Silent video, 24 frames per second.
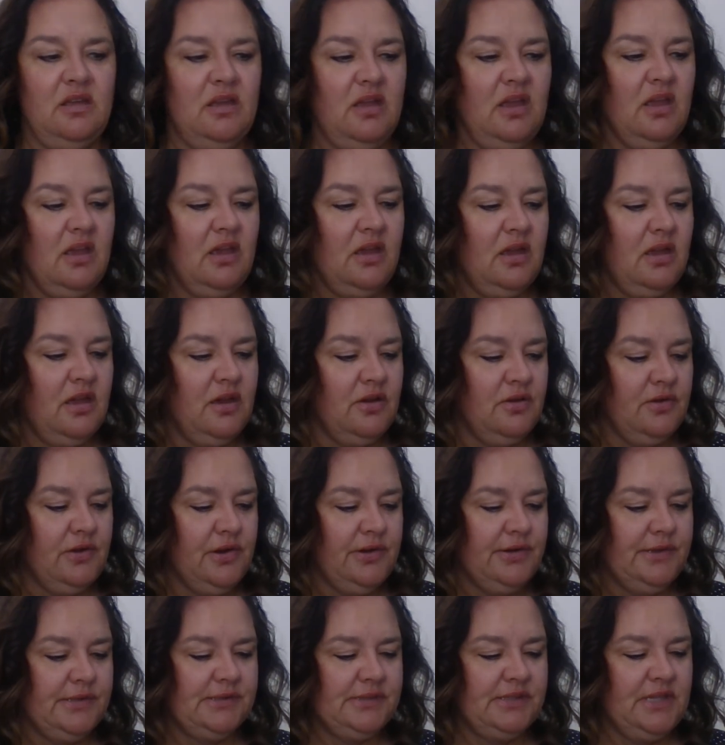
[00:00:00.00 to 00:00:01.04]
And
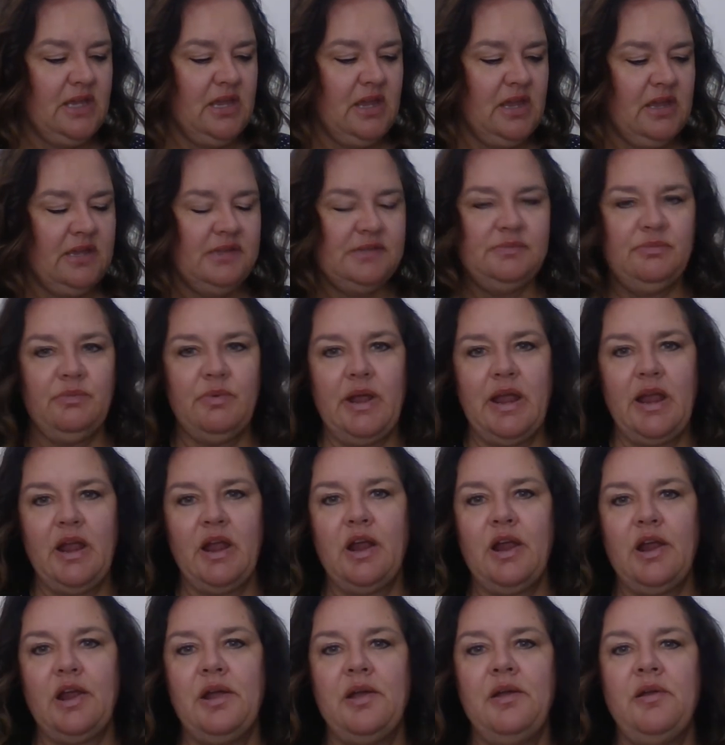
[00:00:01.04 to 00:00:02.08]
congruency is
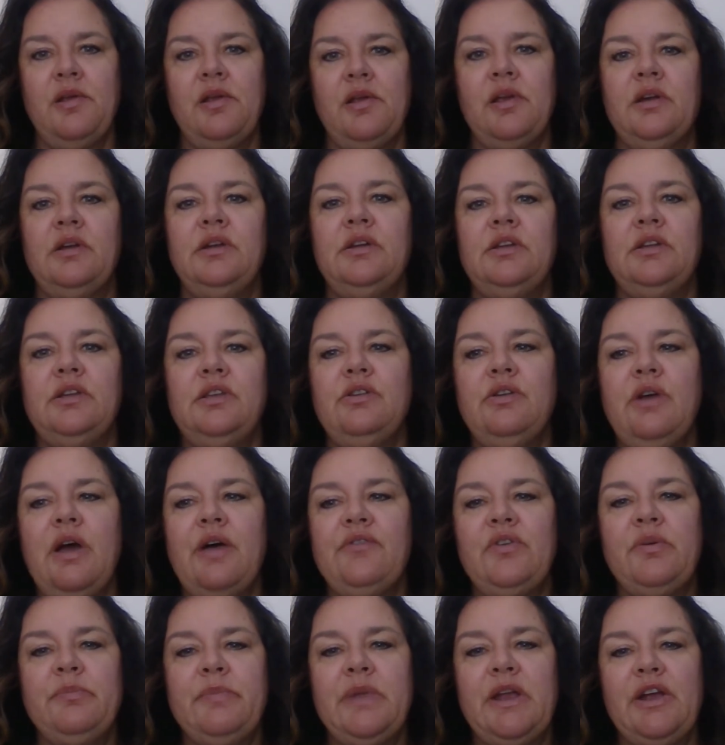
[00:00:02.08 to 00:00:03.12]
where you have
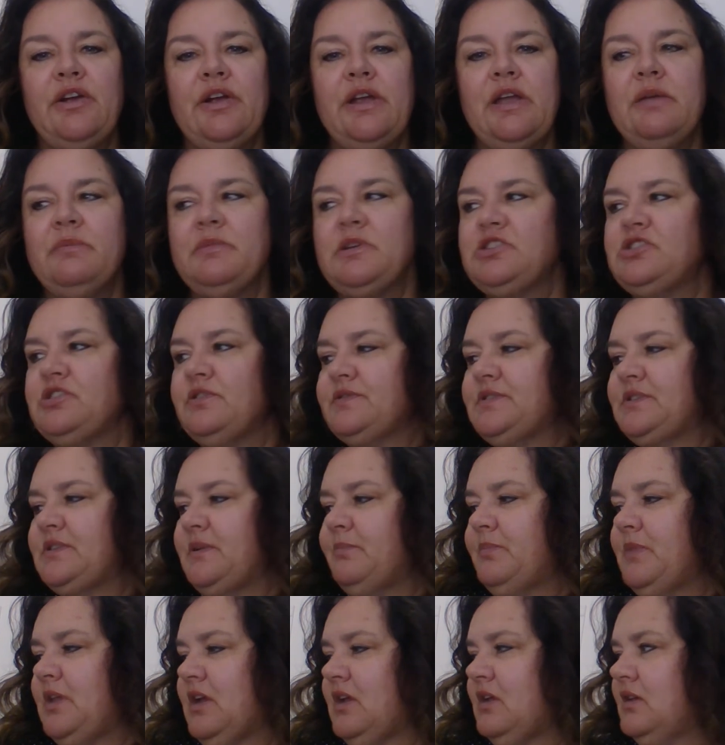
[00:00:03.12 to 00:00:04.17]
a mirror image of
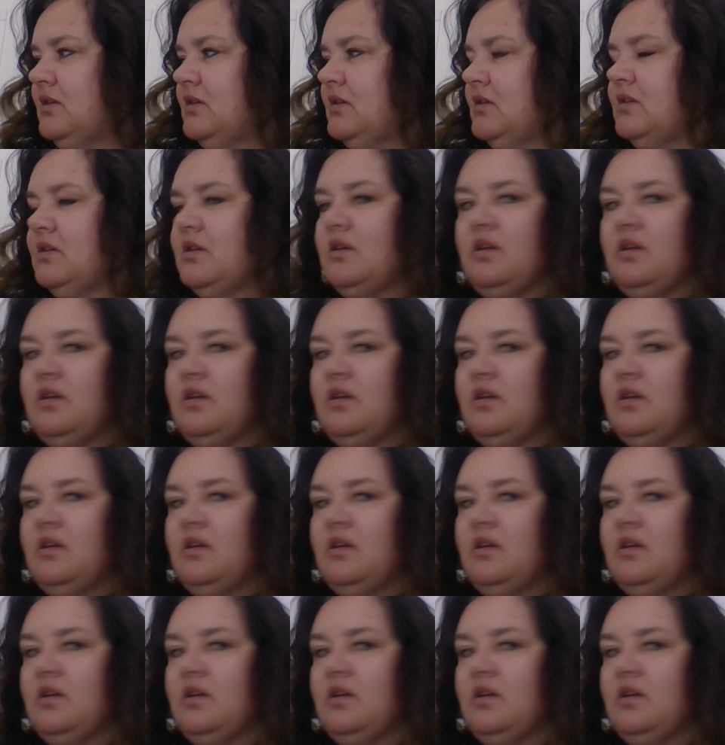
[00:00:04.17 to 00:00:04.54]
something.